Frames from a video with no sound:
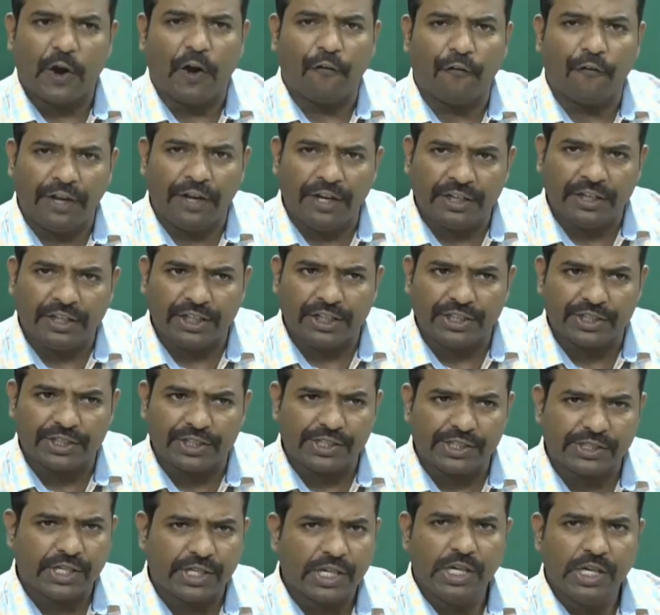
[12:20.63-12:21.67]
of
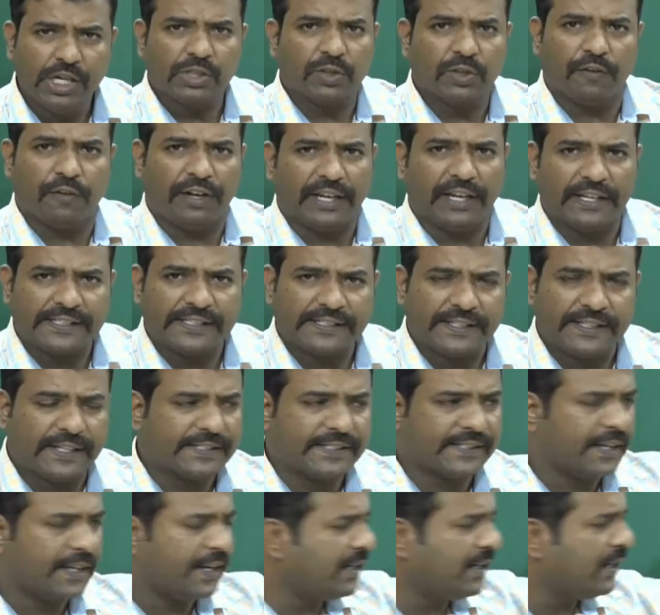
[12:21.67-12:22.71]
integers. So when I
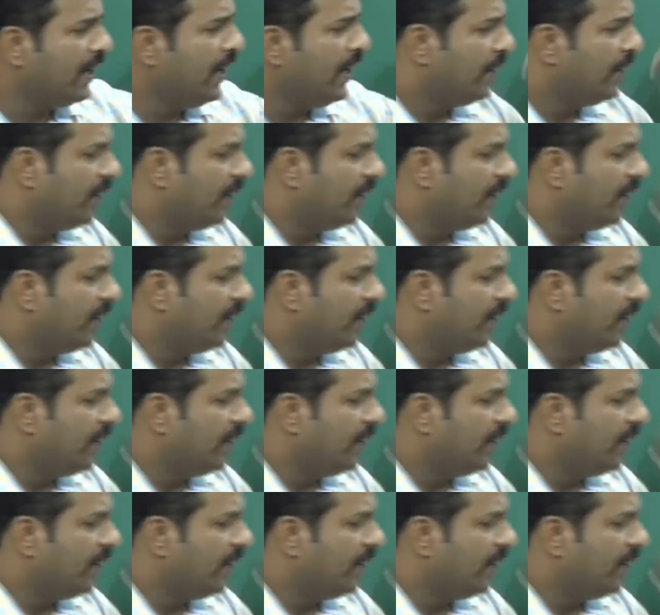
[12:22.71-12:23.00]
say set,